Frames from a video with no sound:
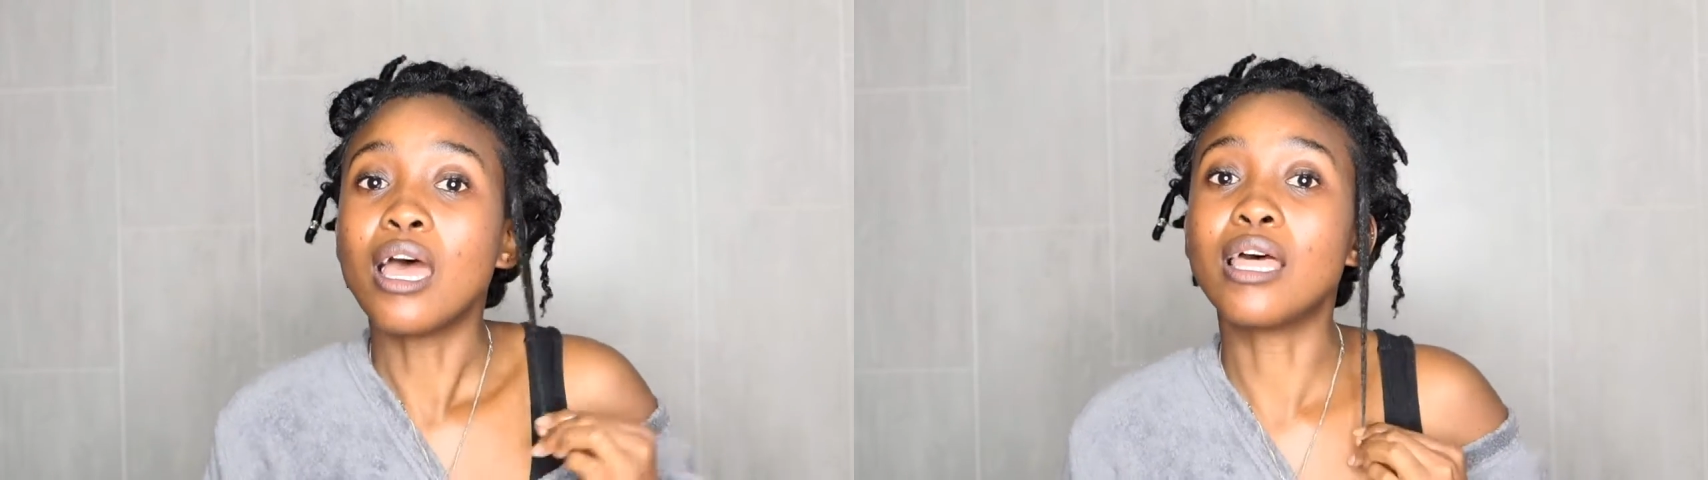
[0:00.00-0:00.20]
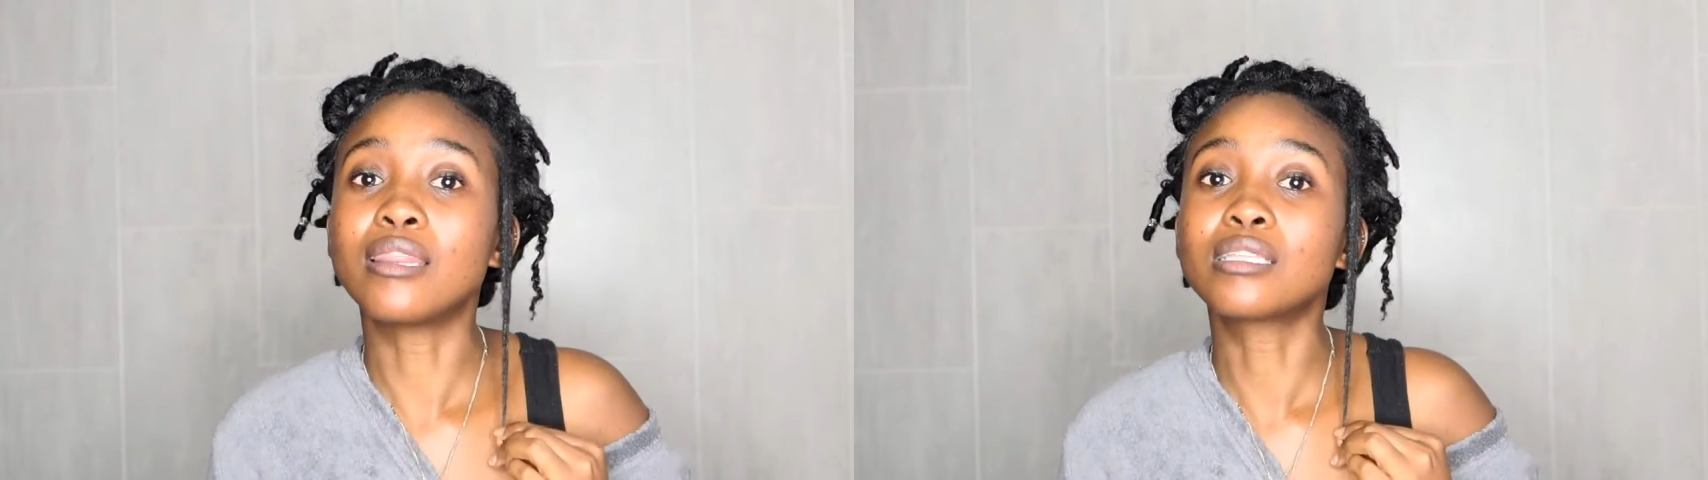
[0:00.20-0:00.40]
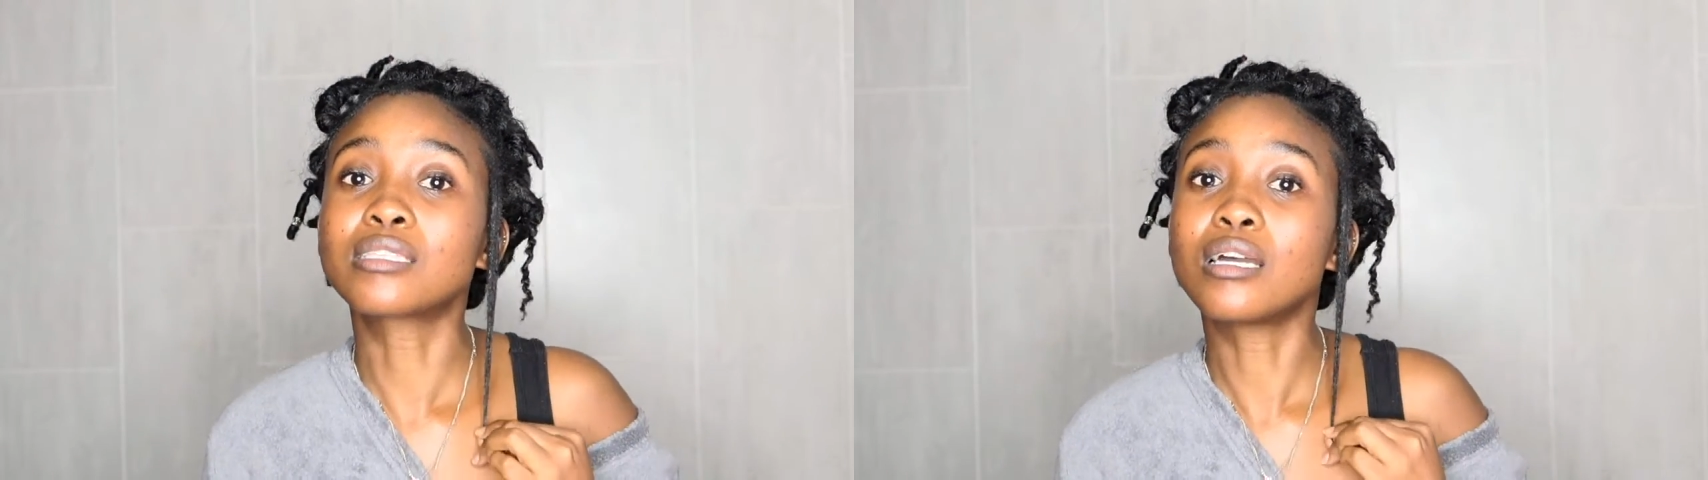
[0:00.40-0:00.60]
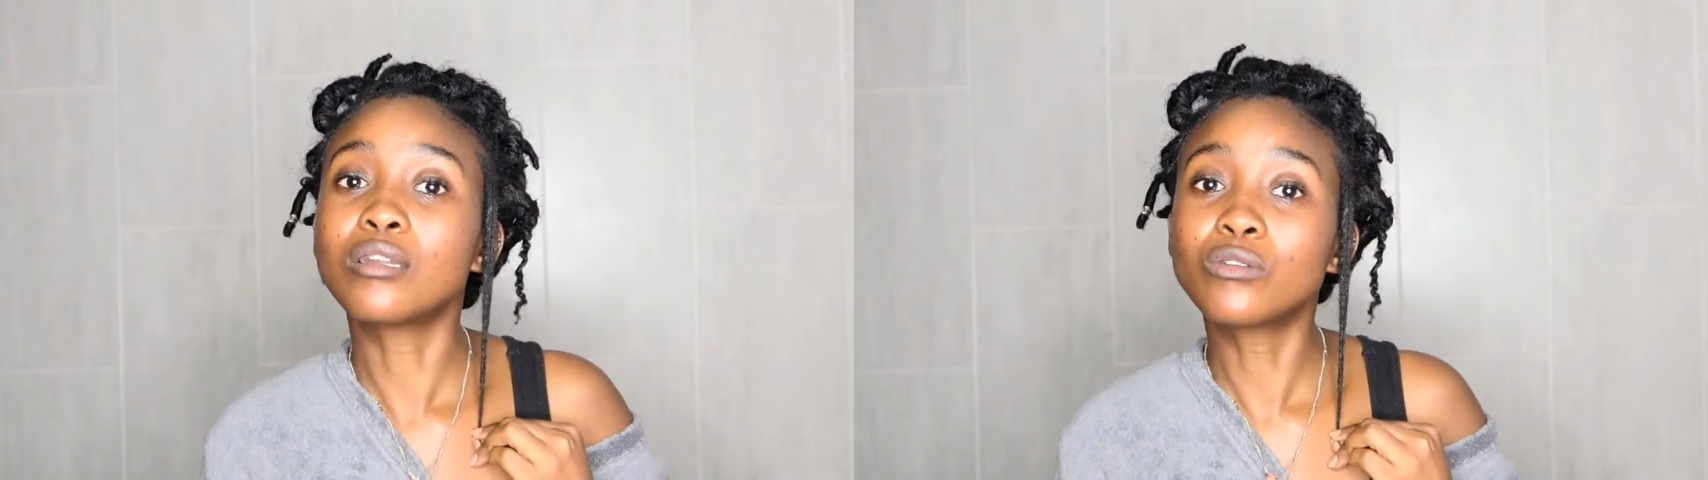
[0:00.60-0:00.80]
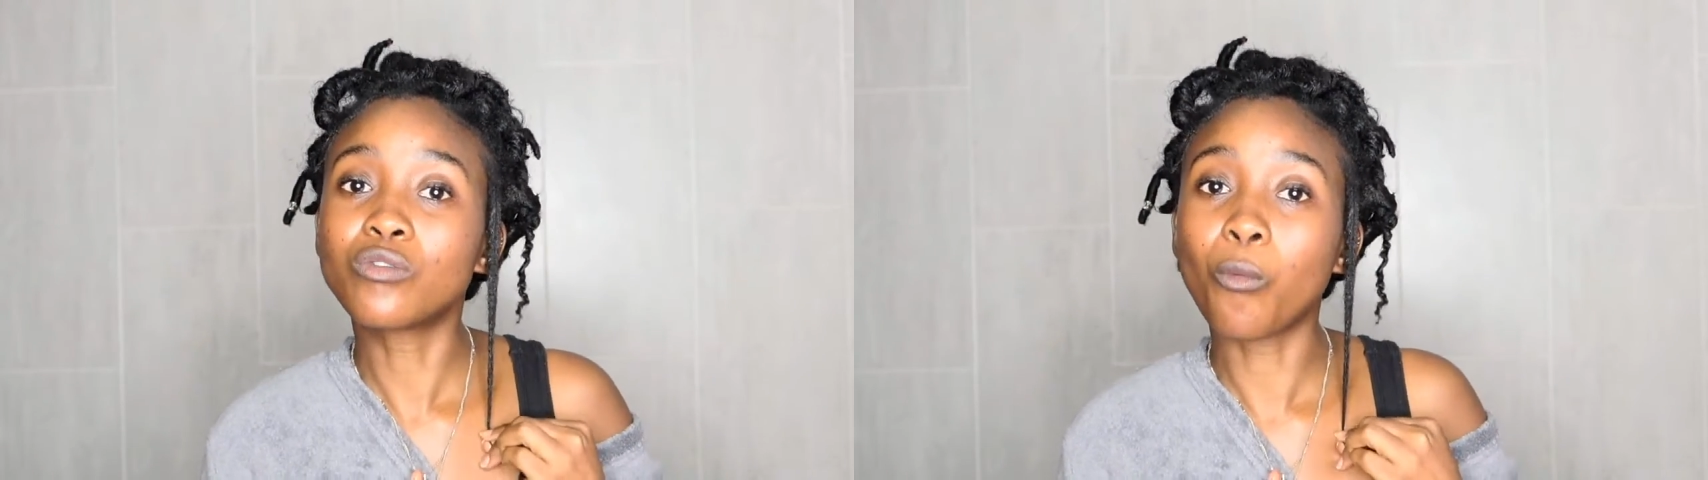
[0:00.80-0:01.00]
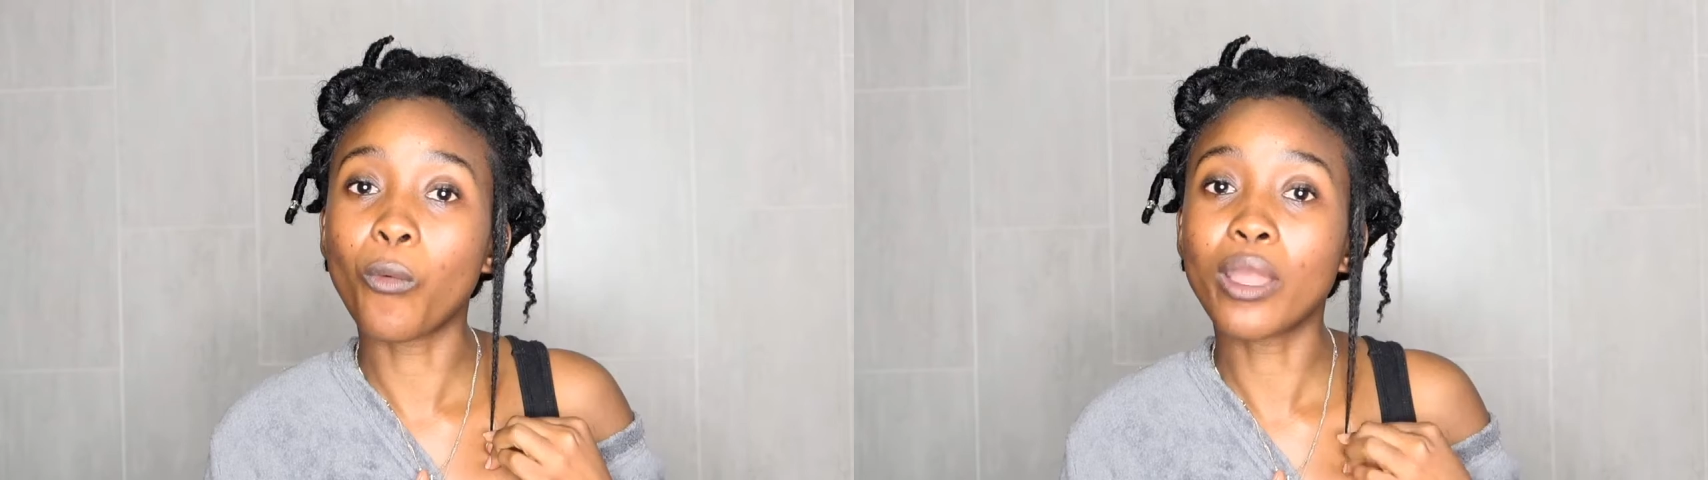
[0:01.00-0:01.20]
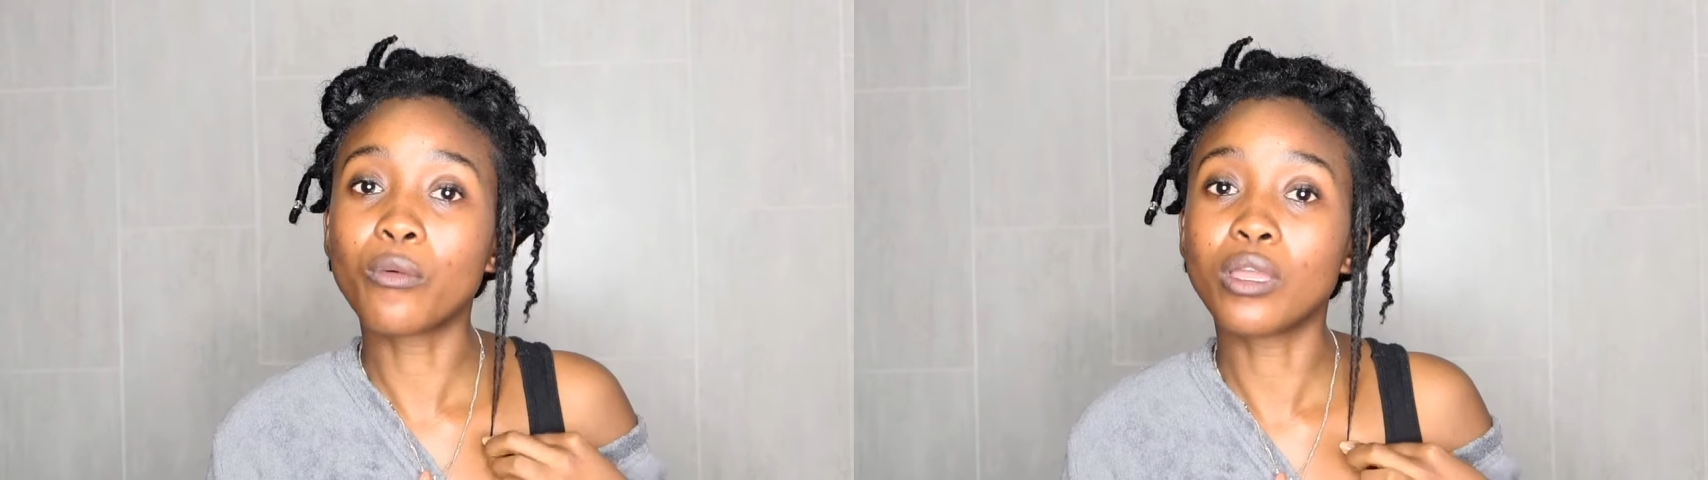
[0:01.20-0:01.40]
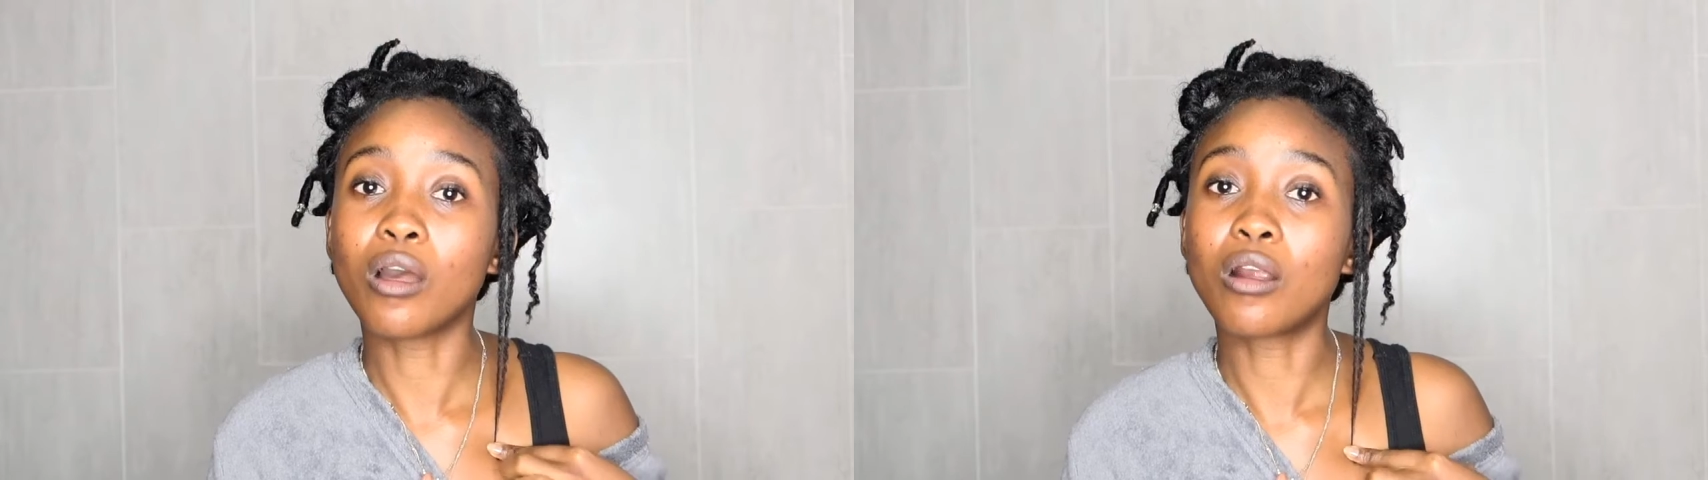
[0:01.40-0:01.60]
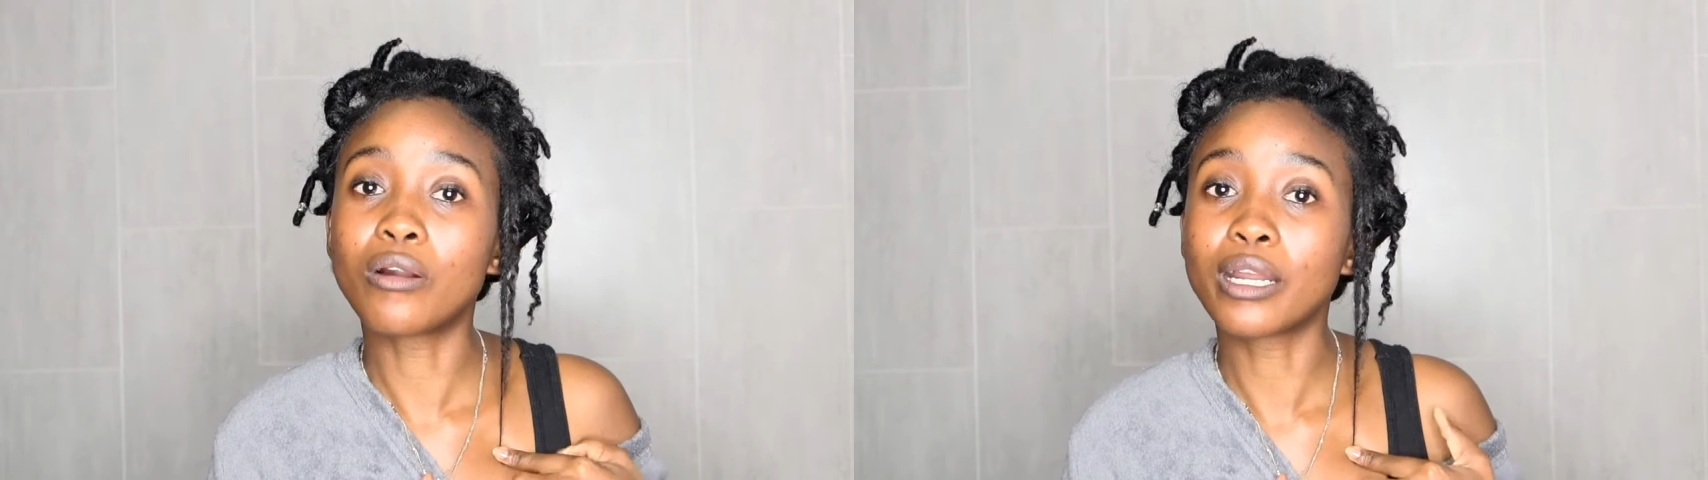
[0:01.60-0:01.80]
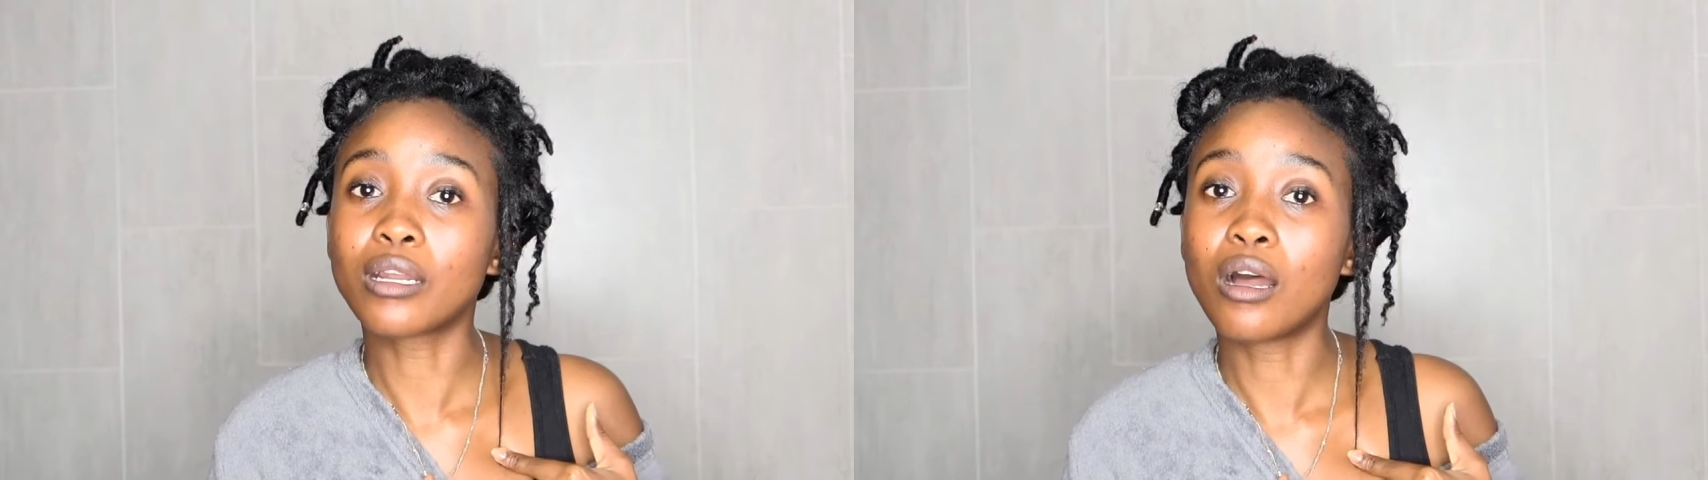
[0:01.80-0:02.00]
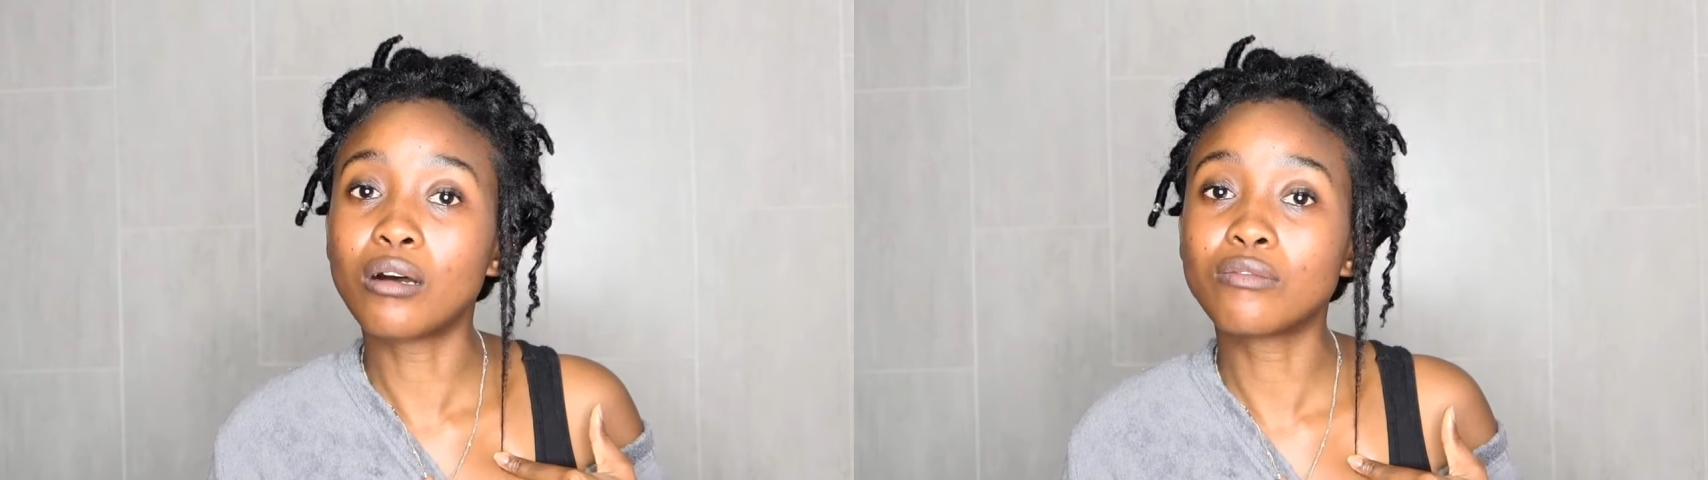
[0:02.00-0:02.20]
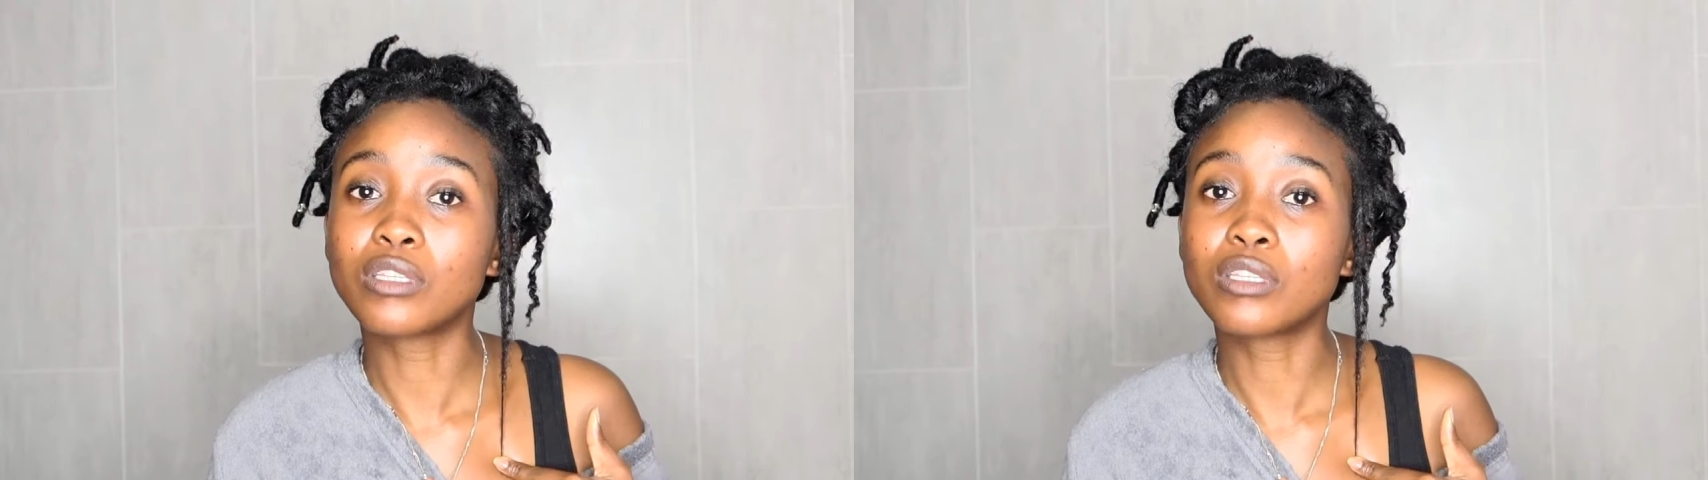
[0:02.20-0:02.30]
And that's kind of where we are right now.